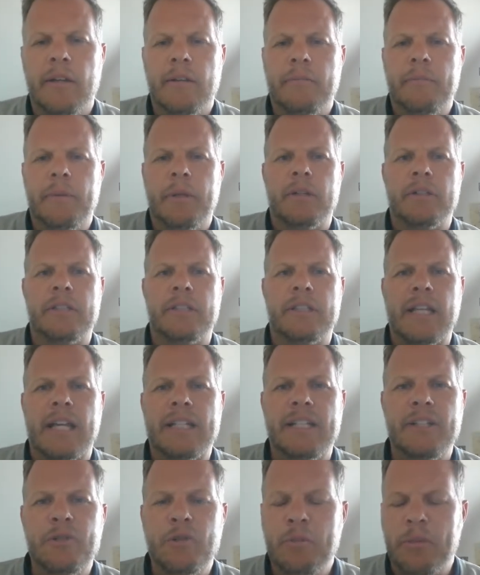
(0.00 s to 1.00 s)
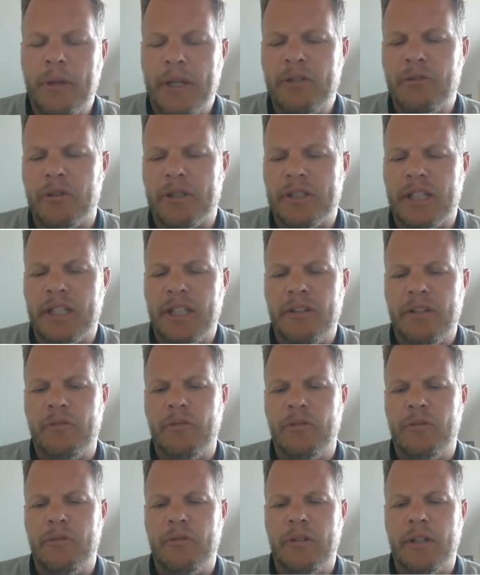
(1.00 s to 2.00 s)
Because it's actually super interesting.
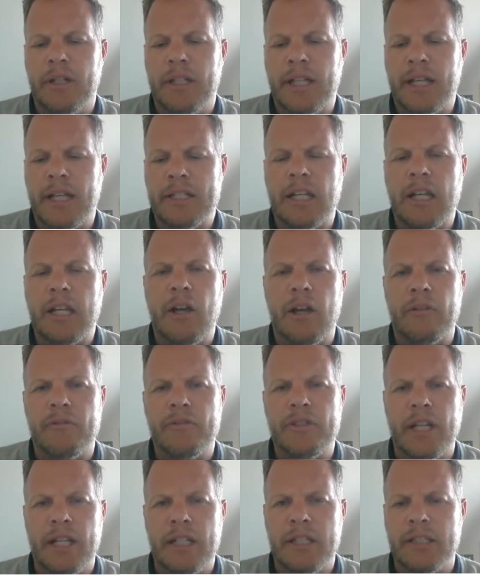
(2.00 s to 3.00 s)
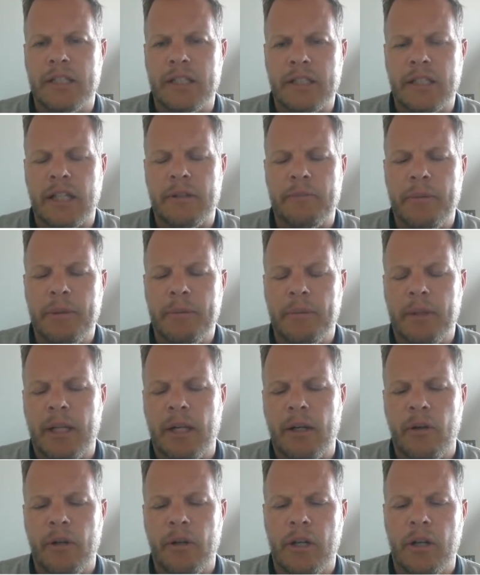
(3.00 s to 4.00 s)
There's a lot of challenges and people can
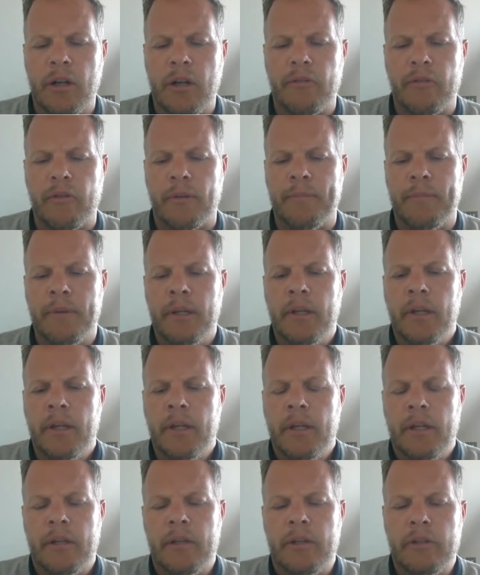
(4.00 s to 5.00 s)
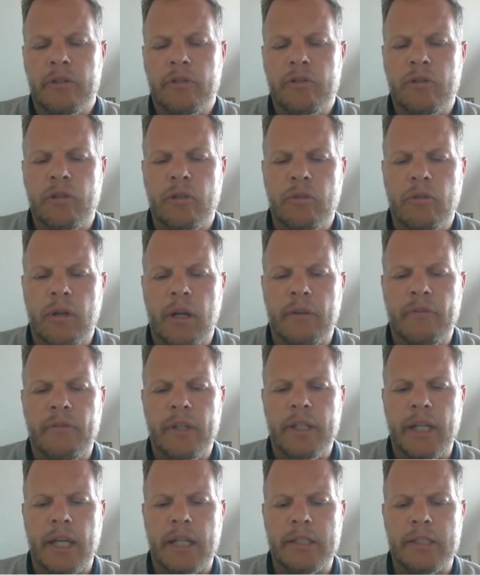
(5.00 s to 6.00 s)
learn a lot from. So I
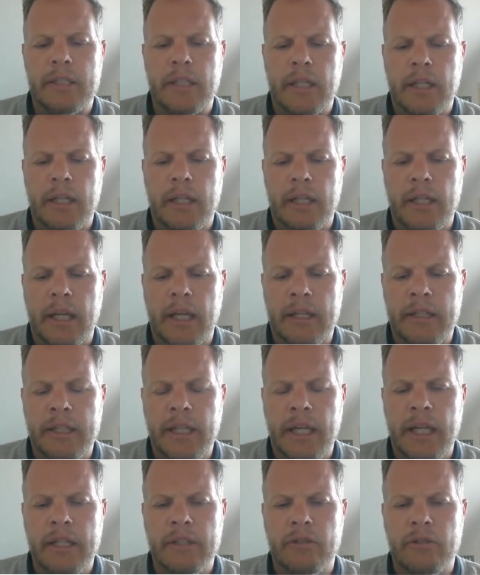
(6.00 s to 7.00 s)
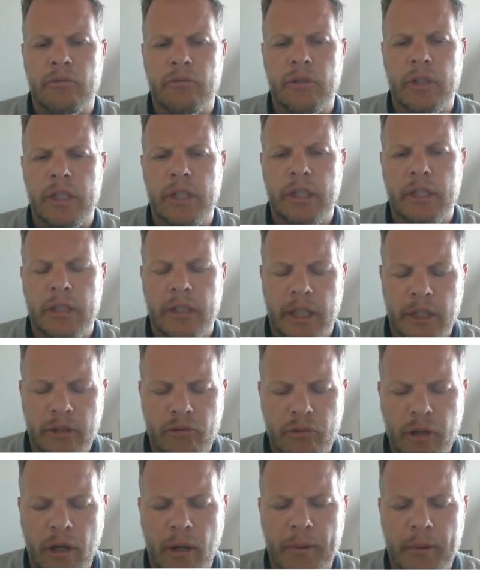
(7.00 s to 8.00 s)
think that's the
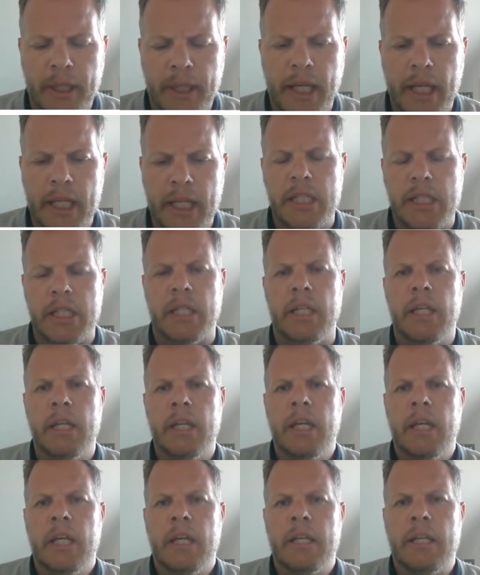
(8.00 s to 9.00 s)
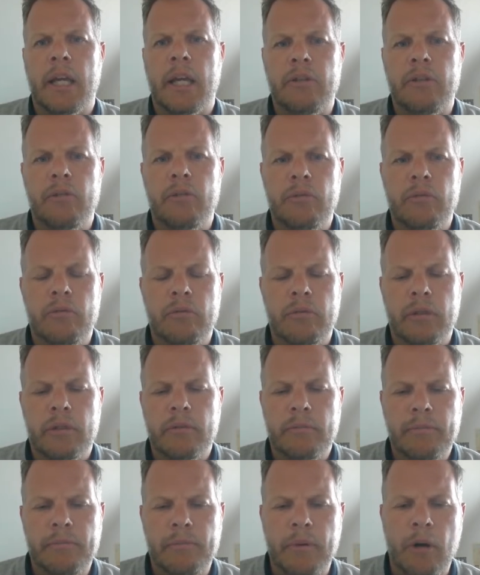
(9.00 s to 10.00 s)
industry obligation, that
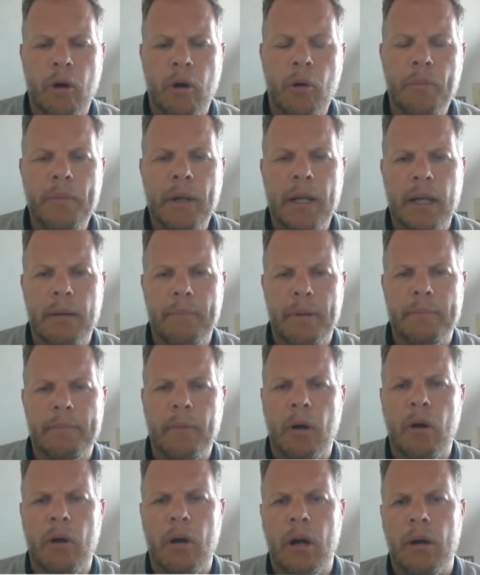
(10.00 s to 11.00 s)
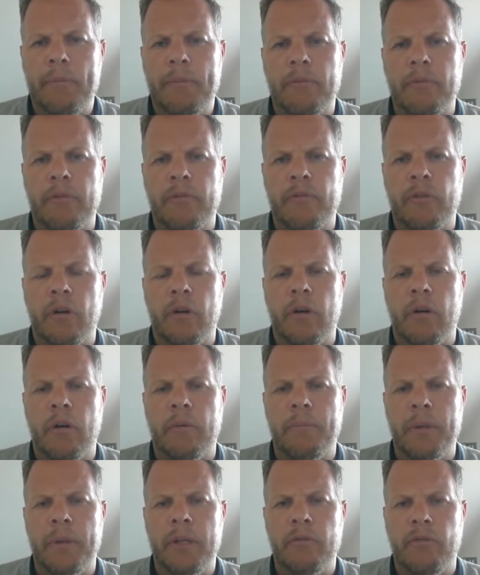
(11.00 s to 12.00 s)
you open a little bit more up
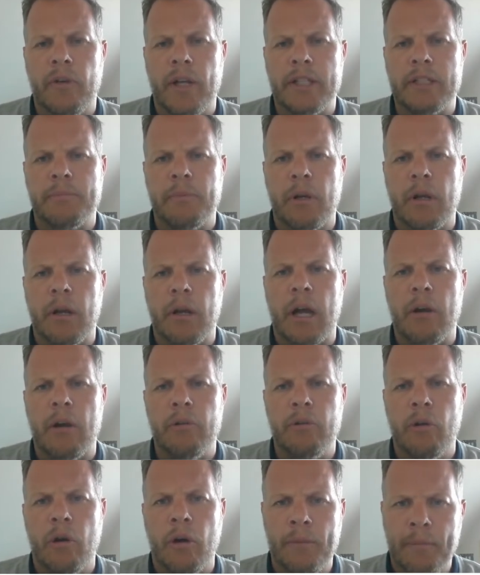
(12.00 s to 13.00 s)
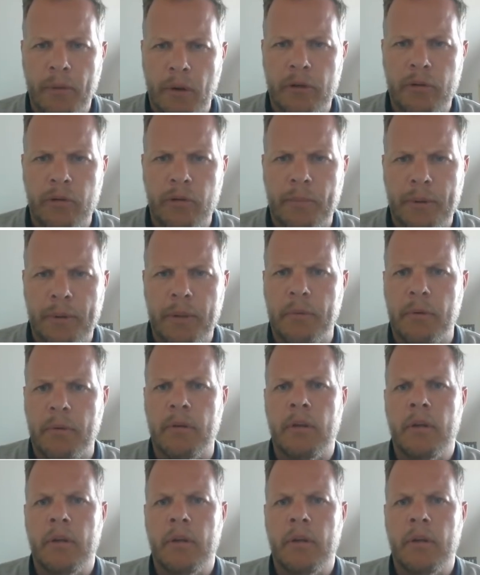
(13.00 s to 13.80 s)
for being flexible of how you onboard your people.